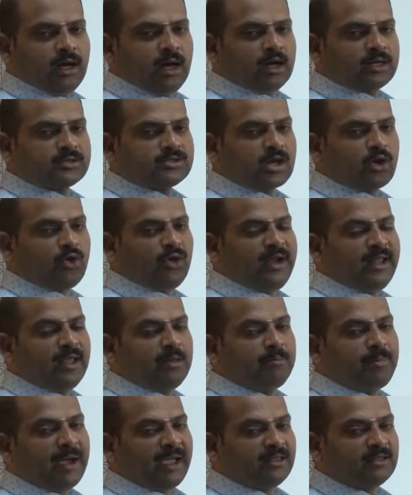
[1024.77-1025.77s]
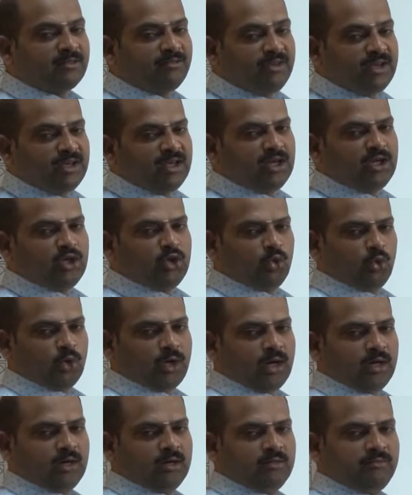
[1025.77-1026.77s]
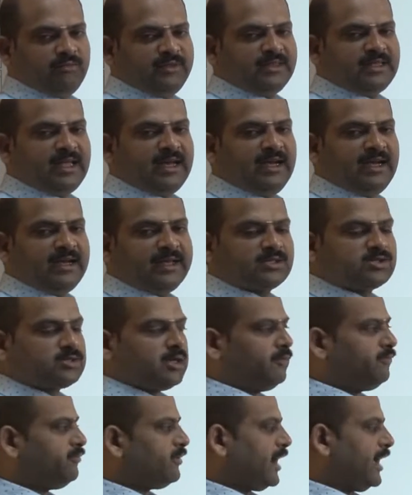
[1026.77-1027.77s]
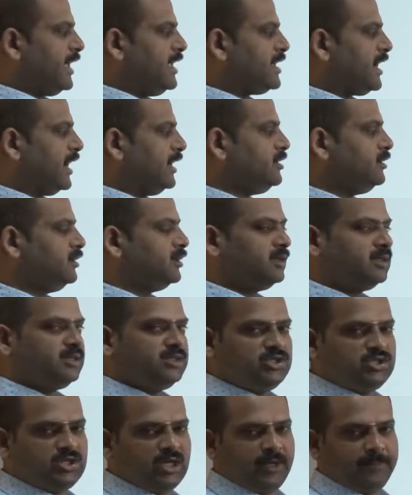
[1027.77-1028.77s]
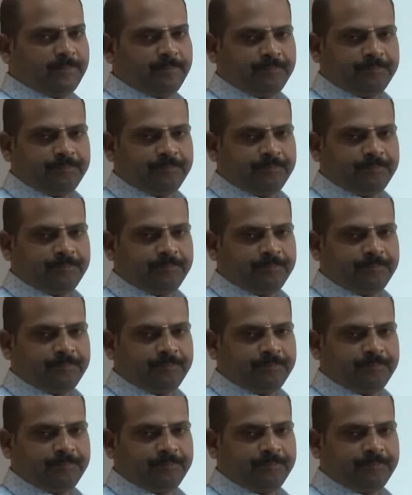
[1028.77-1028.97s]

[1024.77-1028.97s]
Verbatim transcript: or surrounding by the winning neuron with the index of i and j.